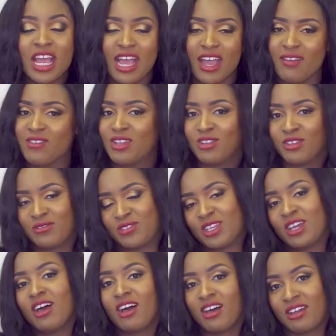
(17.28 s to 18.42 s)
have a lot of
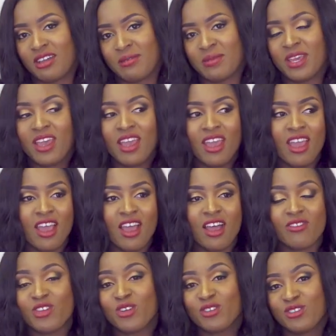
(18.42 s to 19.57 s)
time.
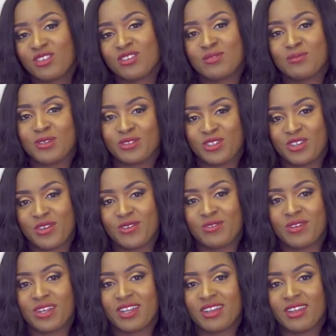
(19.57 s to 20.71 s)
I've got 2 small
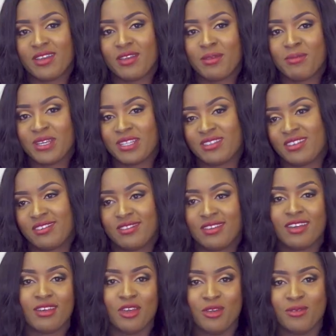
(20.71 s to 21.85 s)
children, a business
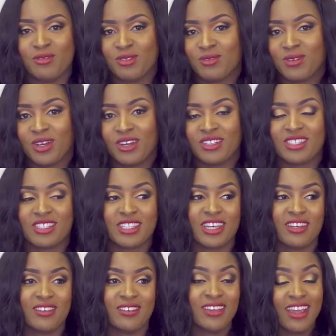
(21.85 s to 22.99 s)
and a home to run.
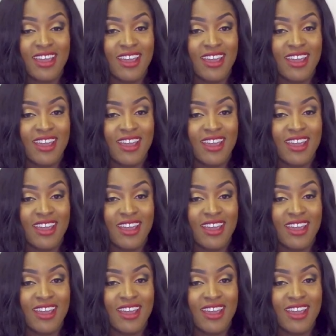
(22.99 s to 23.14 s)
So